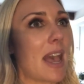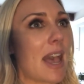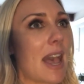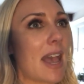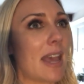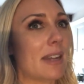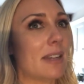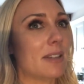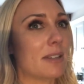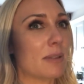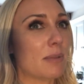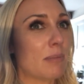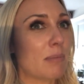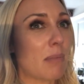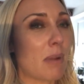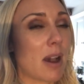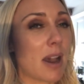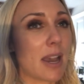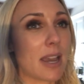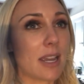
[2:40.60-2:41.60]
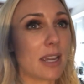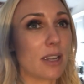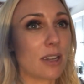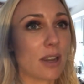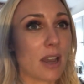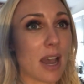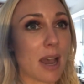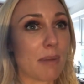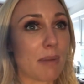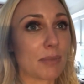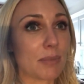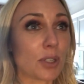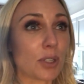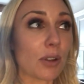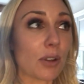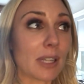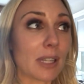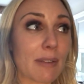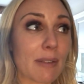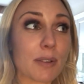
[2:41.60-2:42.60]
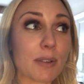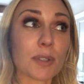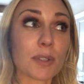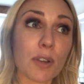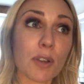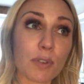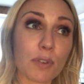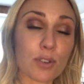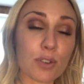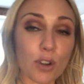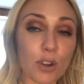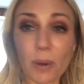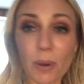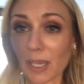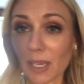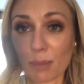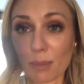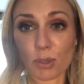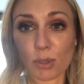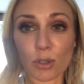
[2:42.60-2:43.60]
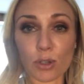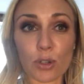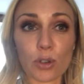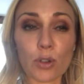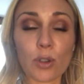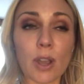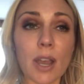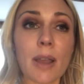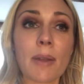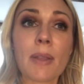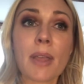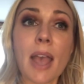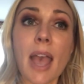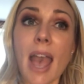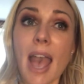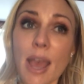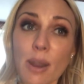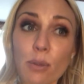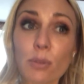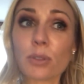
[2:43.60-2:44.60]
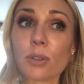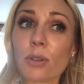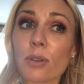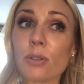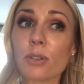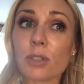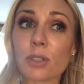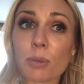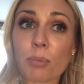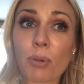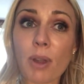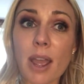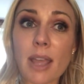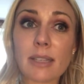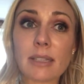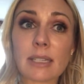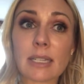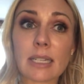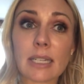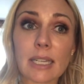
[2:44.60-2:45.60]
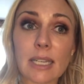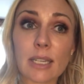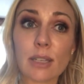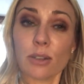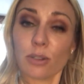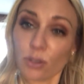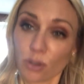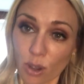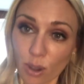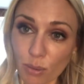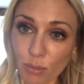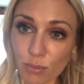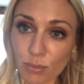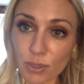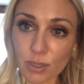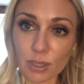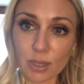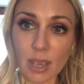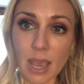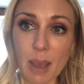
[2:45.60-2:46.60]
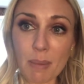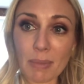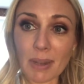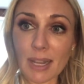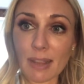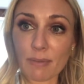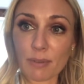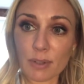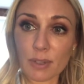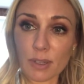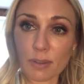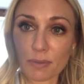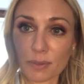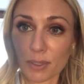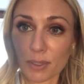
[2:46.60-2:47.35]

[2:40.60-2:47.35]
and my level of self-control when it comes to sugar, and also, surprisingly, Tom's level of